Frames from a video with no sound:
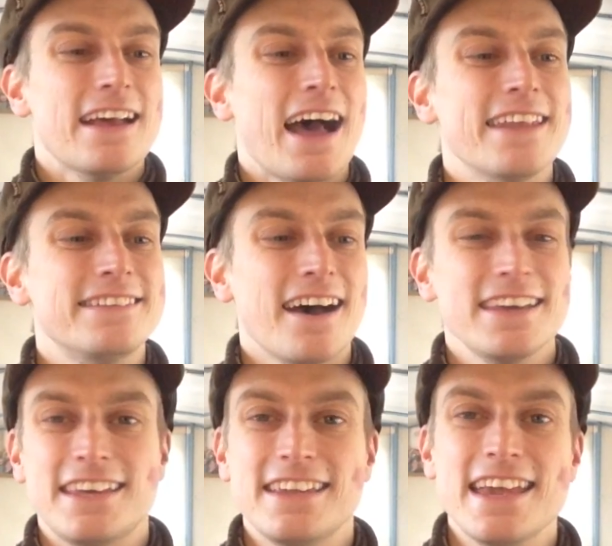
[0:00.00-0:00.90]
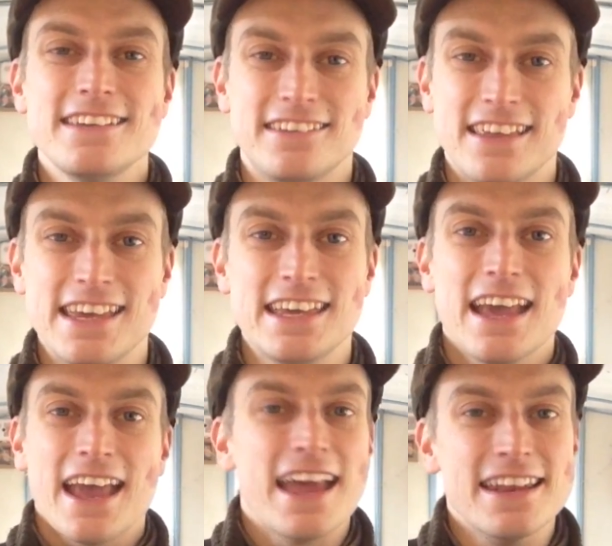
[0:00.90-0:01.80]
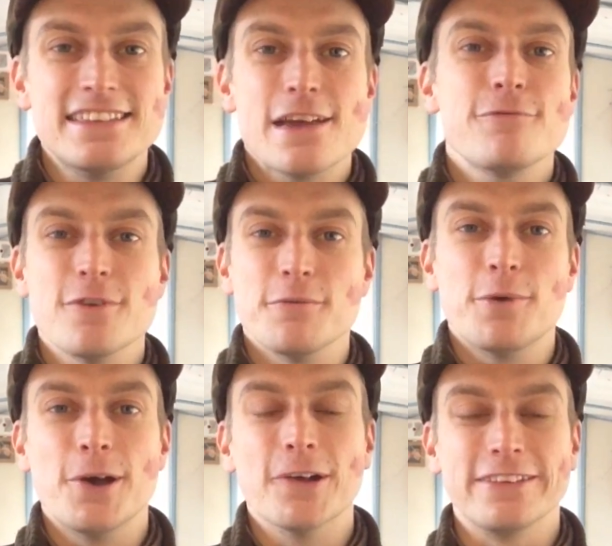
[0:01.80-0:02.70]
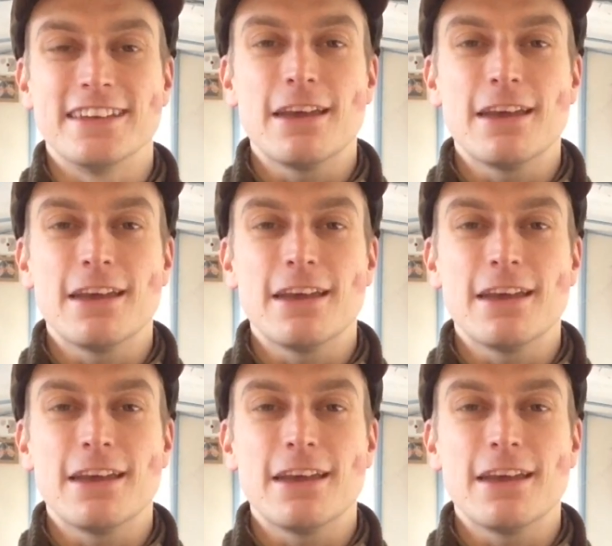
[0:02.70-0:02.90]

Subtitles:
And I could easily, in a different world,